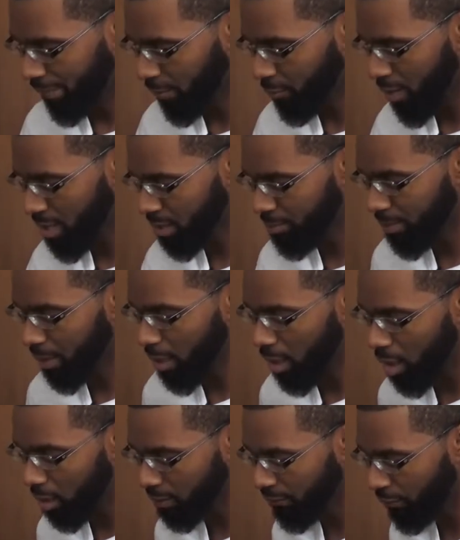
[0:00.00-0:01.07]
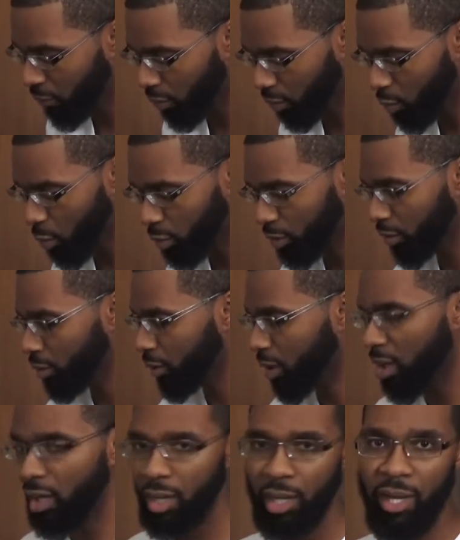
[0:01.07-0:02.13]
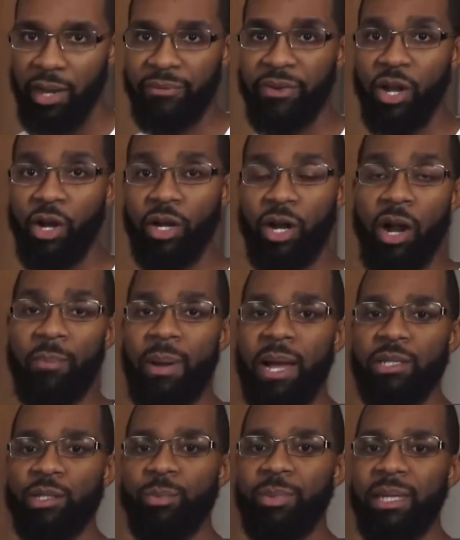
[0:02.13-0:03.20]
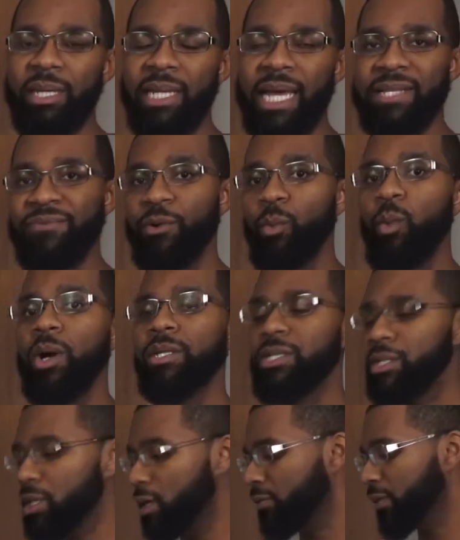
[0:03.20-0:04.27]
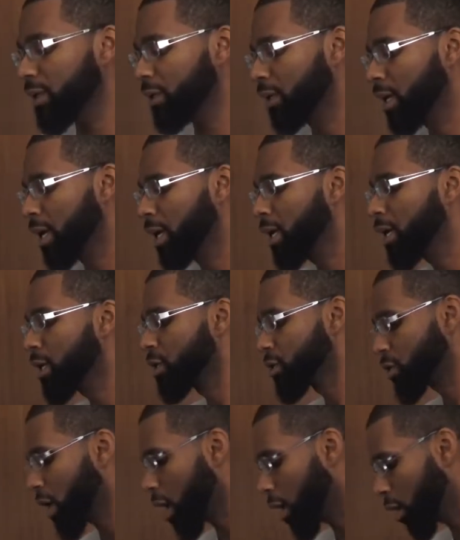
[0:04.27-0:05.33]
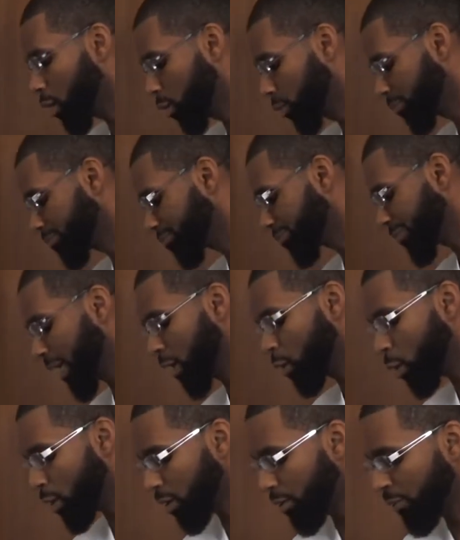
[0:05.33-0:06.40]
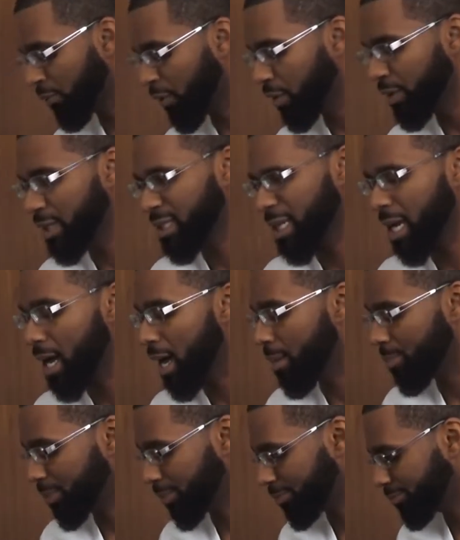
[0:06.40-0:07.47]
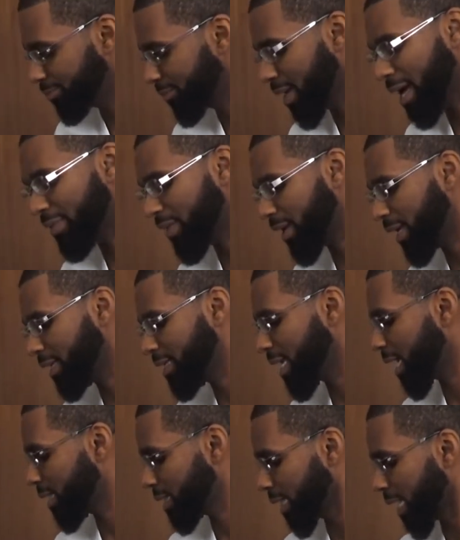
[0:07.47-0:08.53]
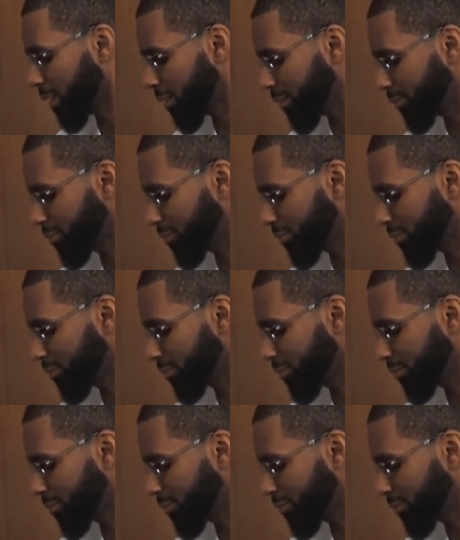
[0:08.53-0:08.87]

The recipe calls for 1/4 of garbanzo bean, that's for 1 serving. So in order to fill this up, I think it takes like